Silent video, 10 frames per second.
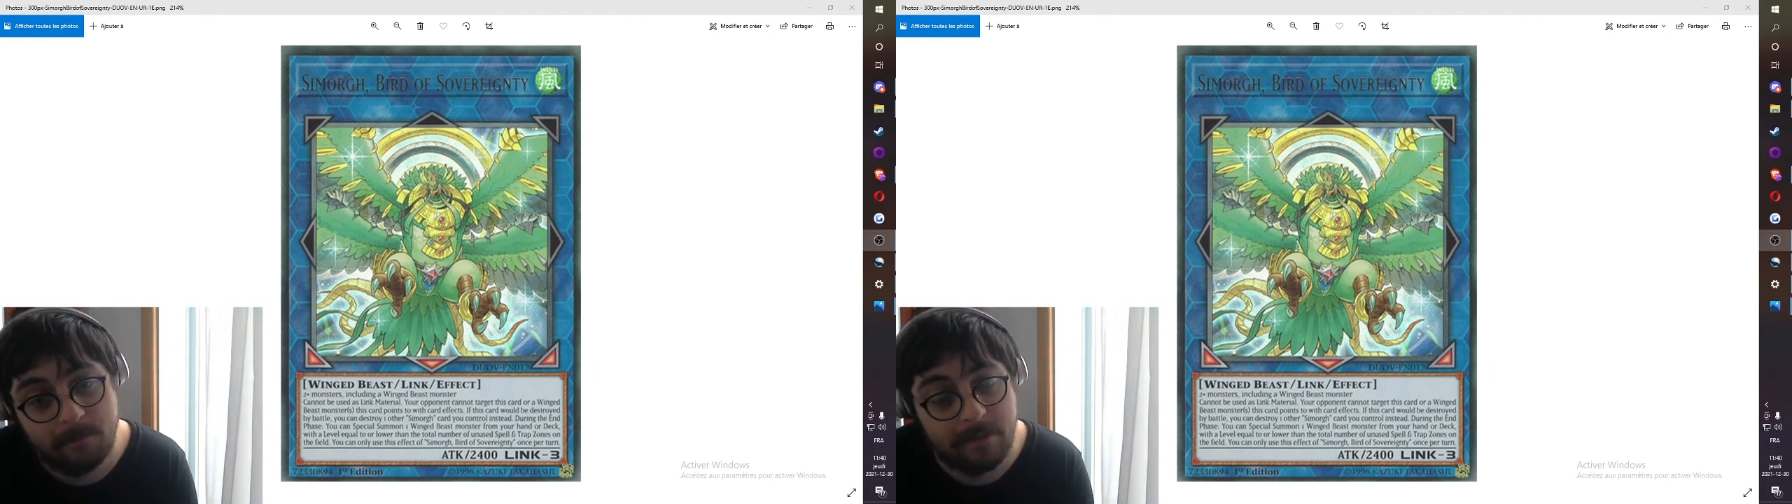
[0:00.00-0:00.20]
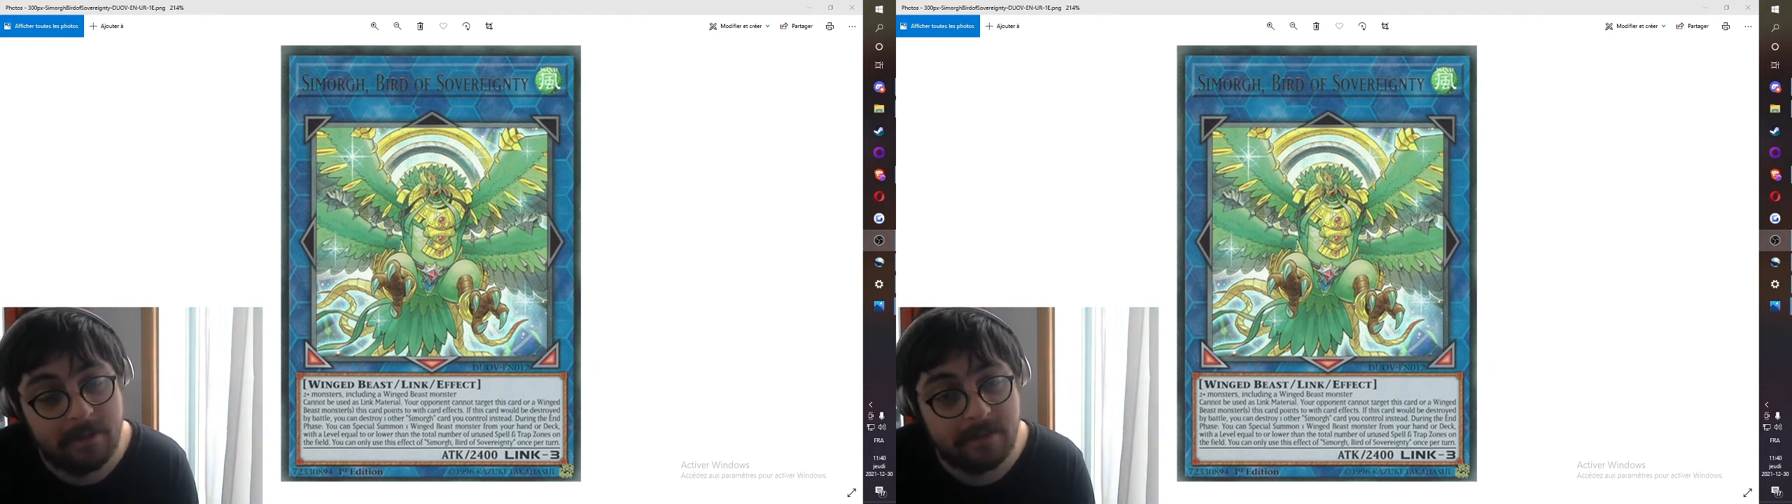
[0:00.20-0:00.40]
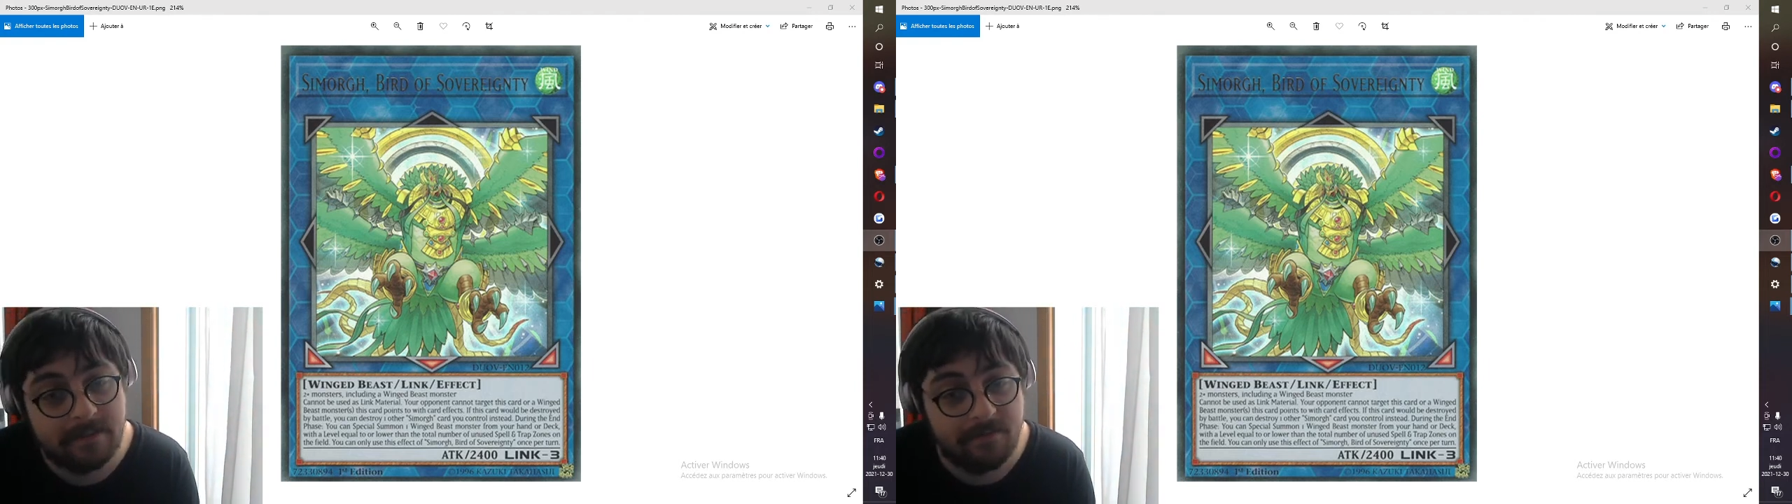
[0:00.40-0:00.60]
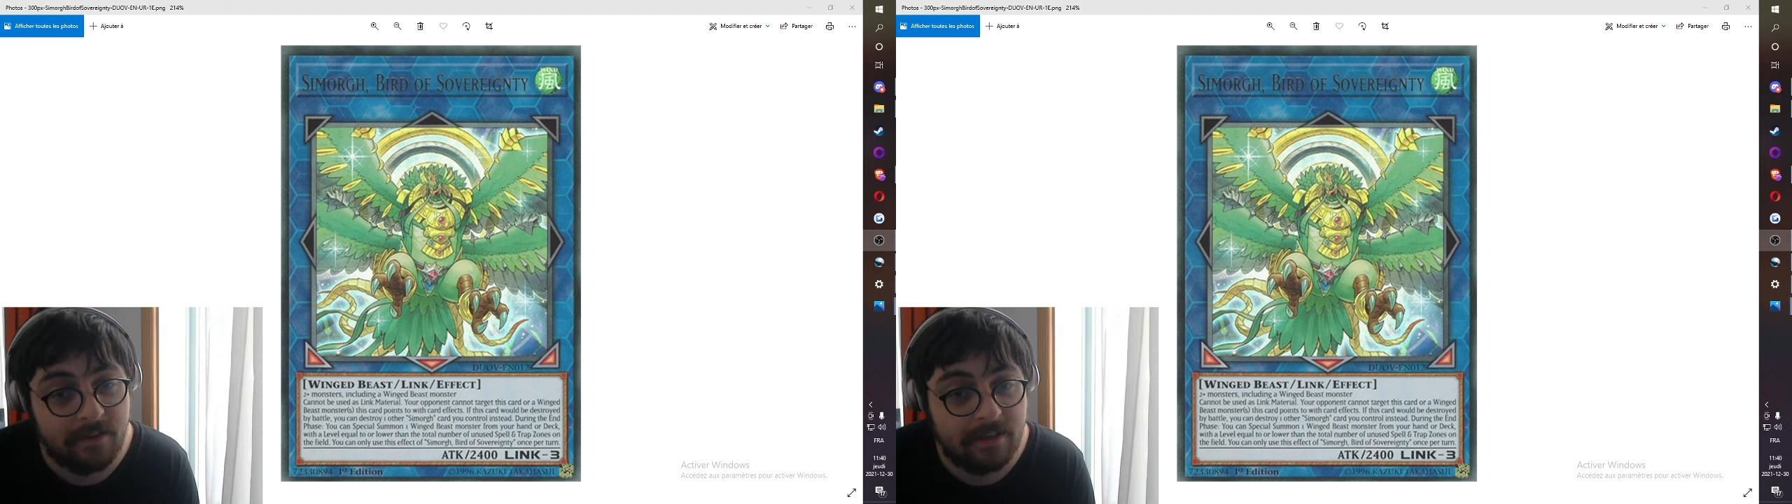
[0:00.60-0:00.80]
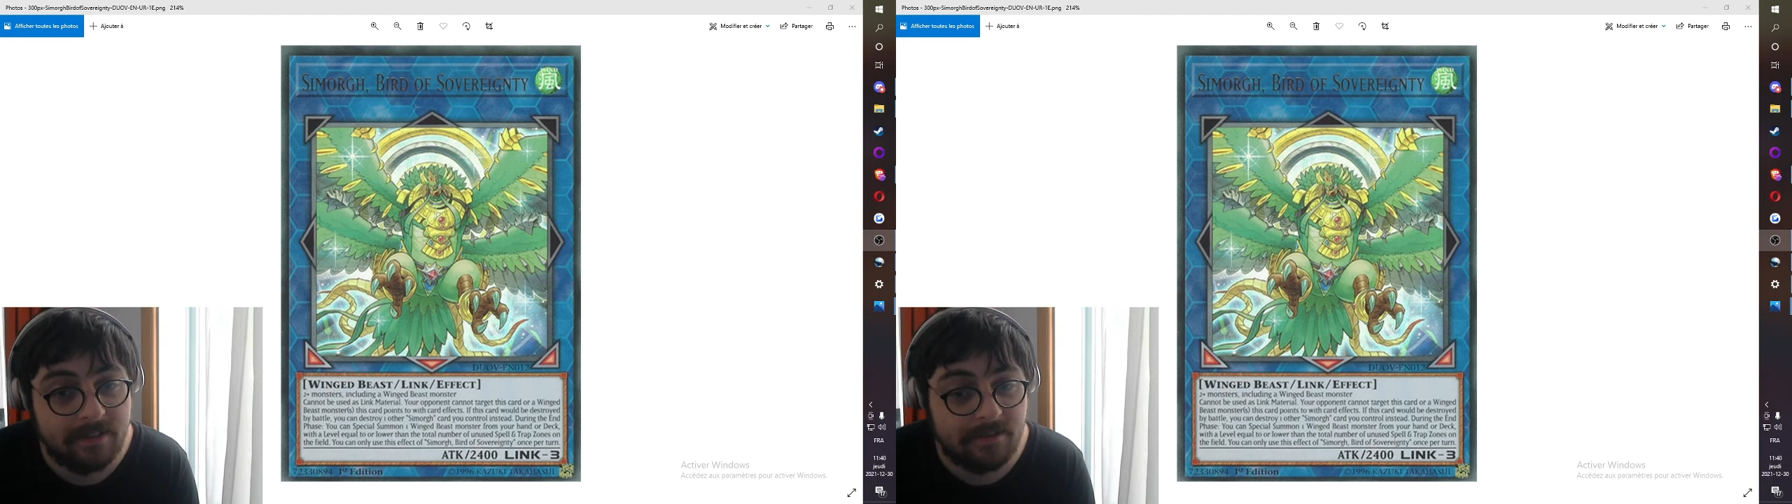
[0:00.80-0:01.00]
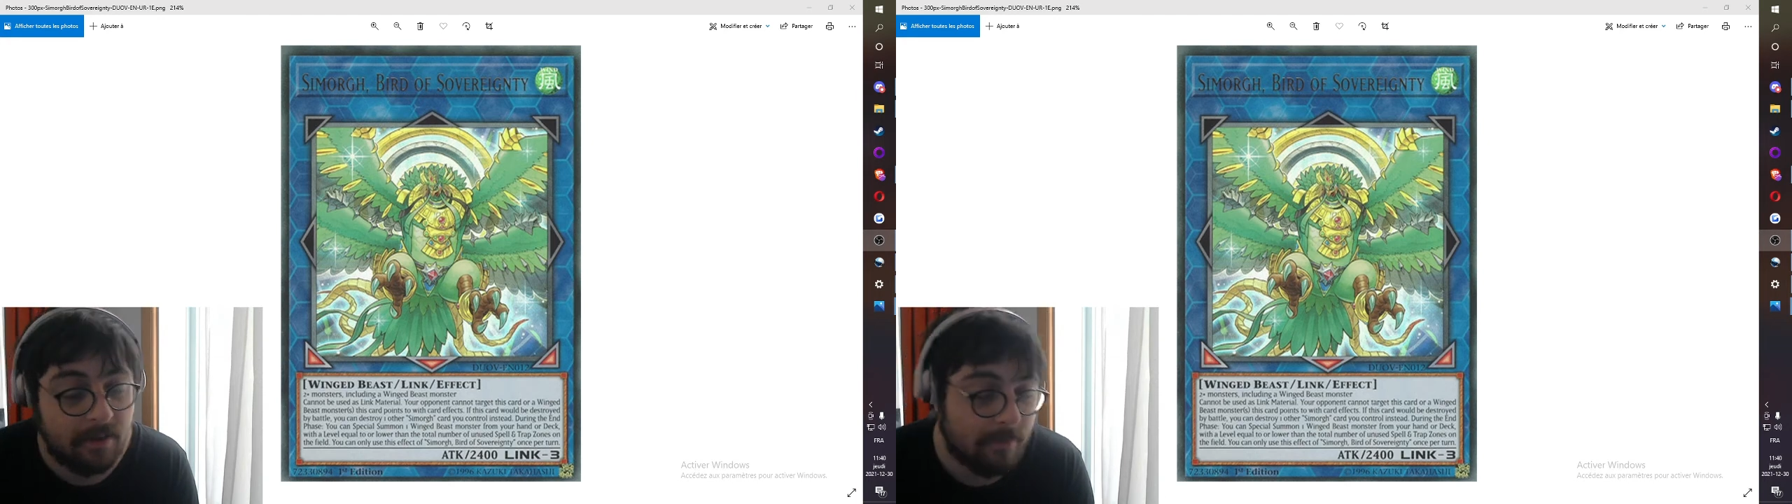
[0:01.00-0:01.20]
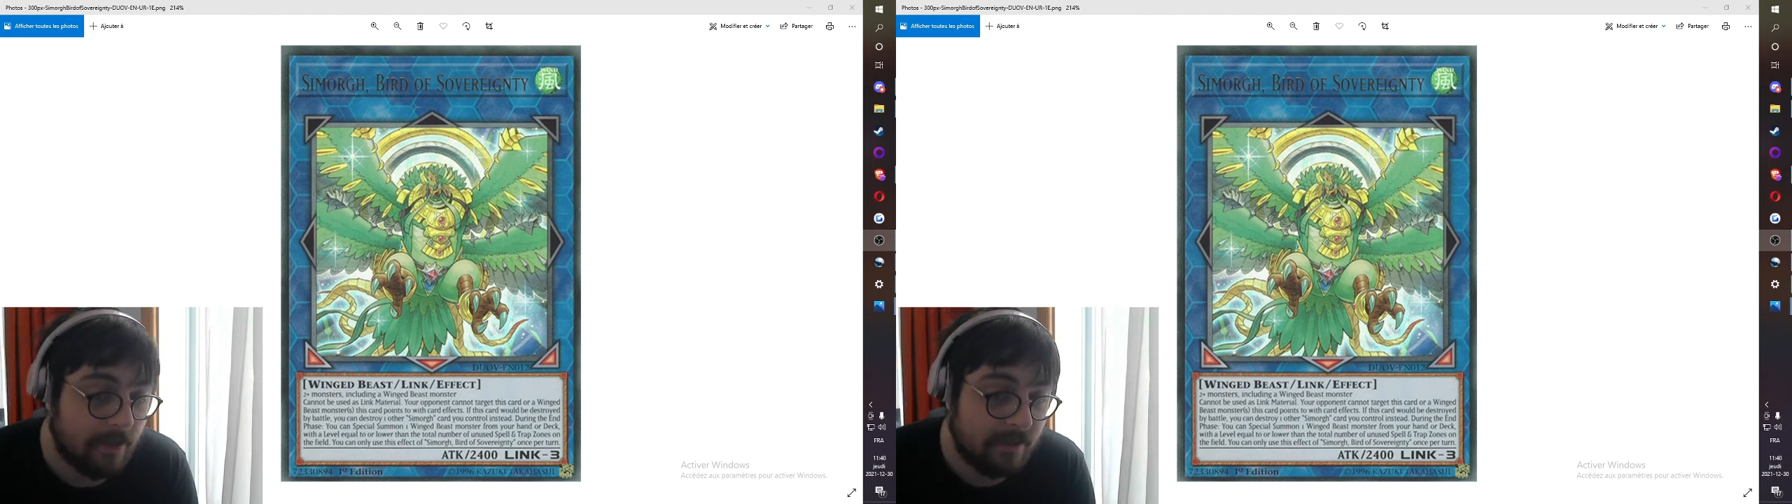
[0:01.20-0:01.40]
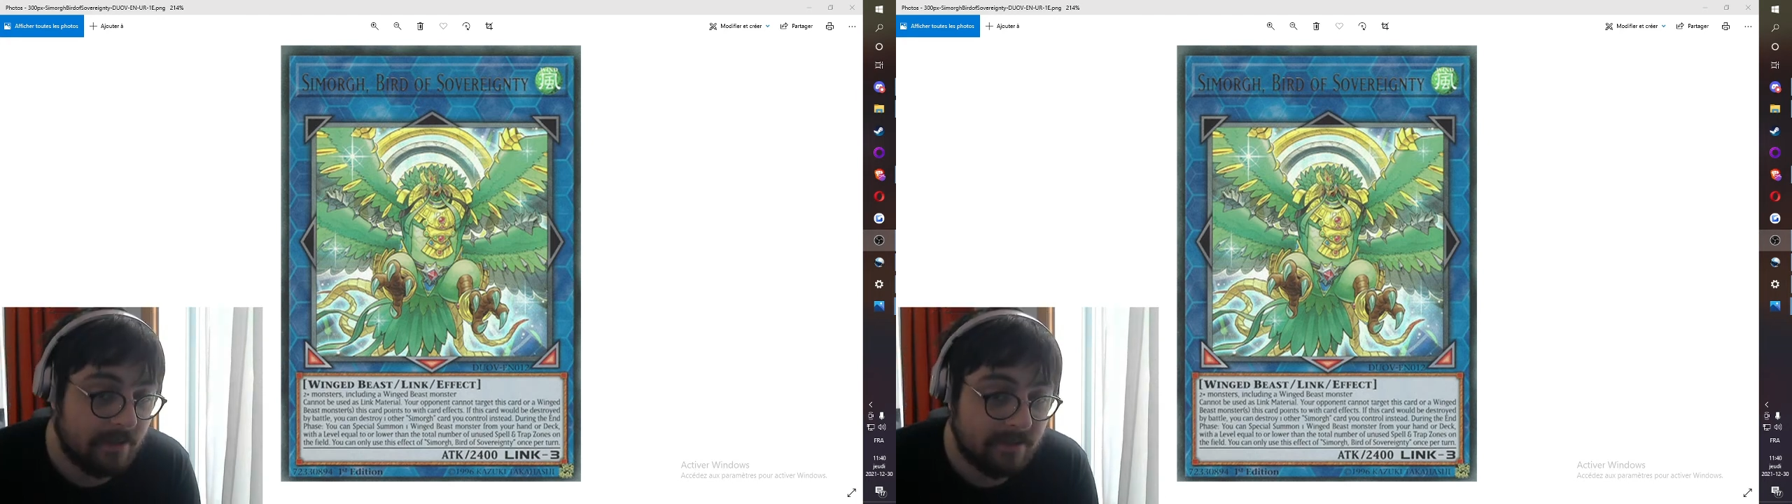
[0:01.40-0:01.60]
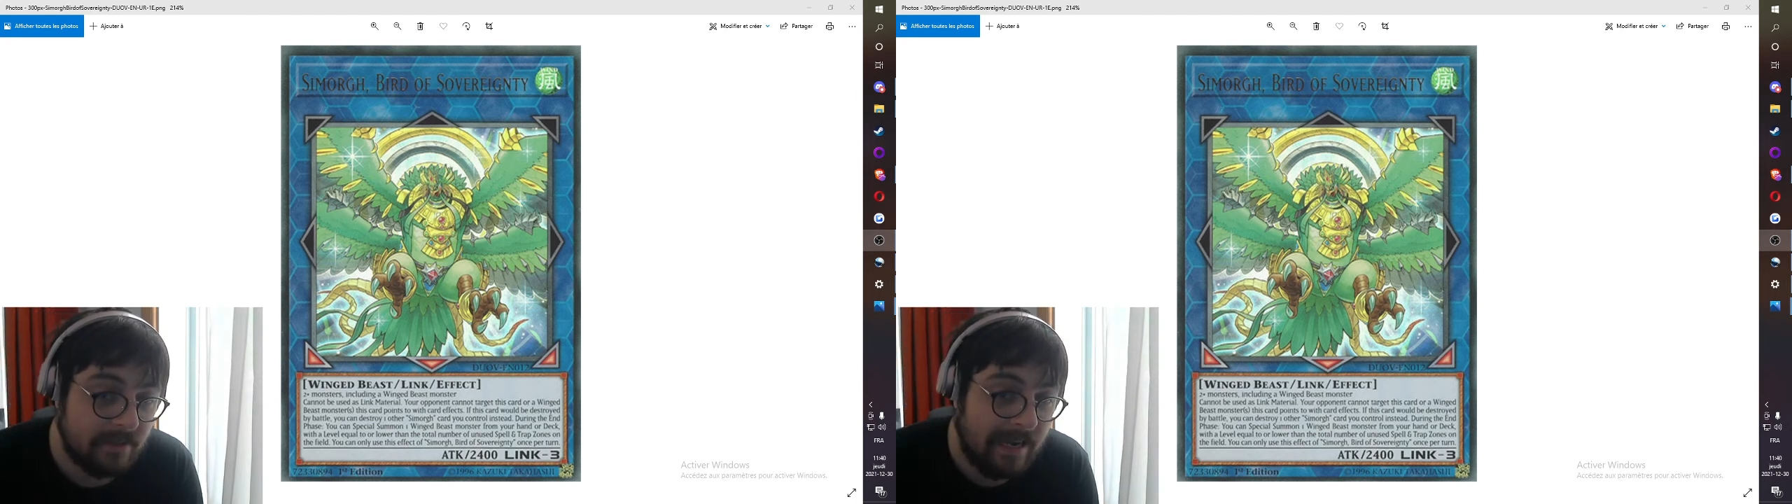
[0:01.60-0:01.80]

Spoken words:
because the thing is, Tri-Brigade doesn't